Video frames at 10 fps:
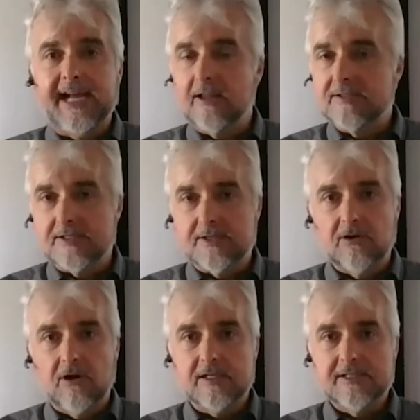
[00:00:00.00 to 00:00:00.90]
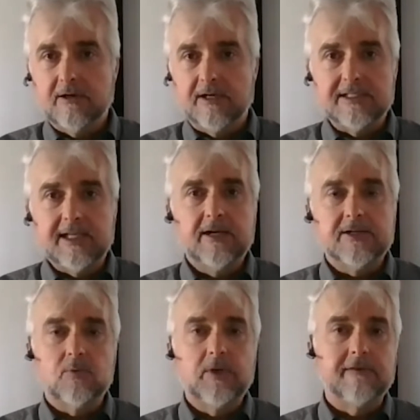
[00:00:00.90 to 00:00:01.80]
analysis across our entire
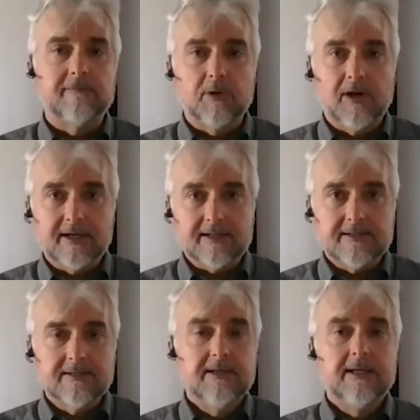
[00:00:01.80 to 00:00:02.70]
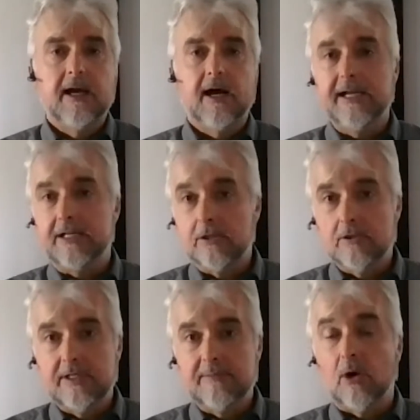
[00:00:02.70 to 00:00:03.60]
suite of products, uh,
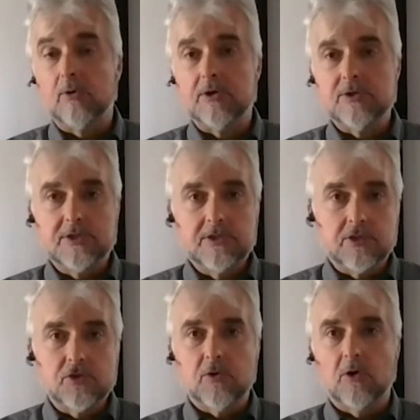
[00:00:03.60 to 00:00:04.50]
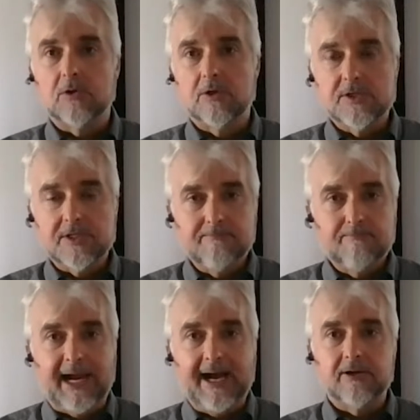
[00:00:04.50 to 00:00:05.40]
including motors and controllers and
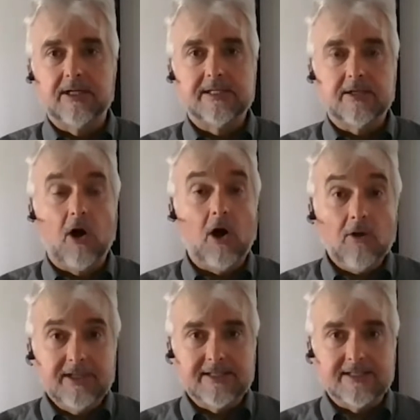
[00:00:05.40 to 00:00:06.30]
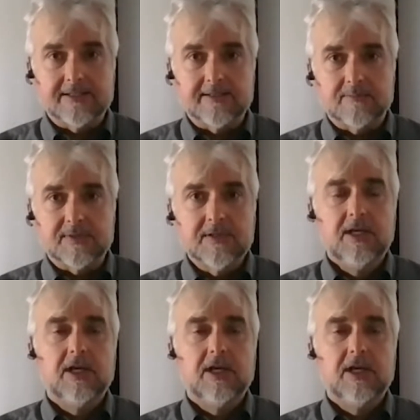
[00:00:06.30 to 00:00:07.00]
batteries, all these systems.